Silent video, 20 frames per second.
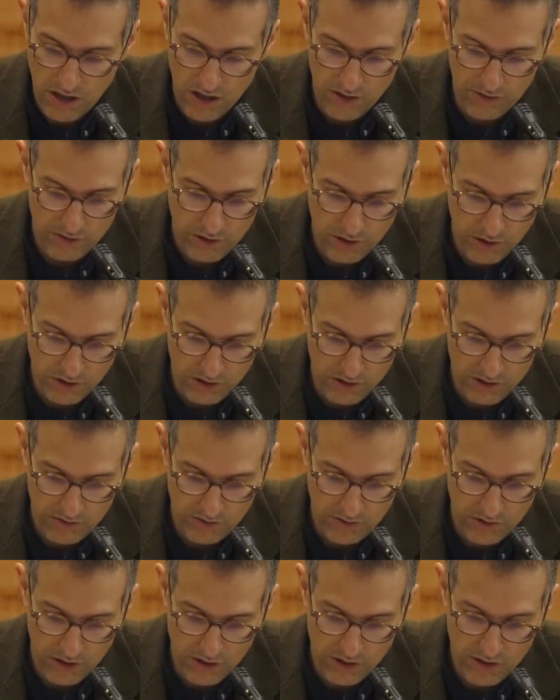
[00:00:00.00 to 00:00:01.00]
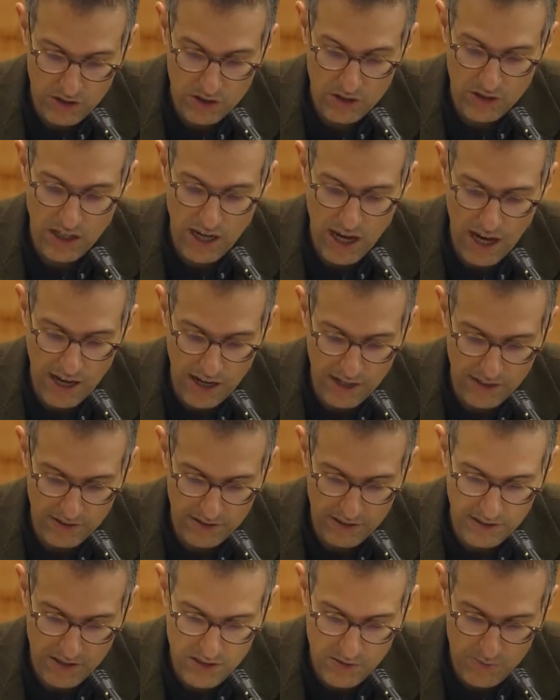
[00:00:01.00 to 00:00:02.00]
of cognitive knowledge
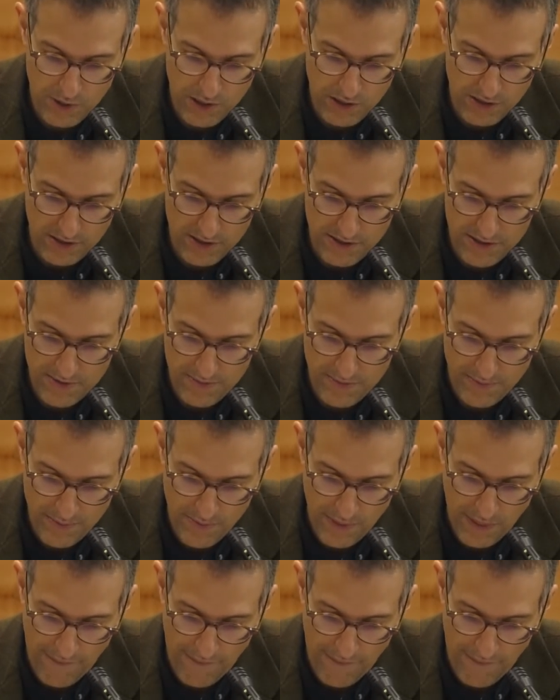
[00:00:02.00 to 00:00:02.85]
and experience.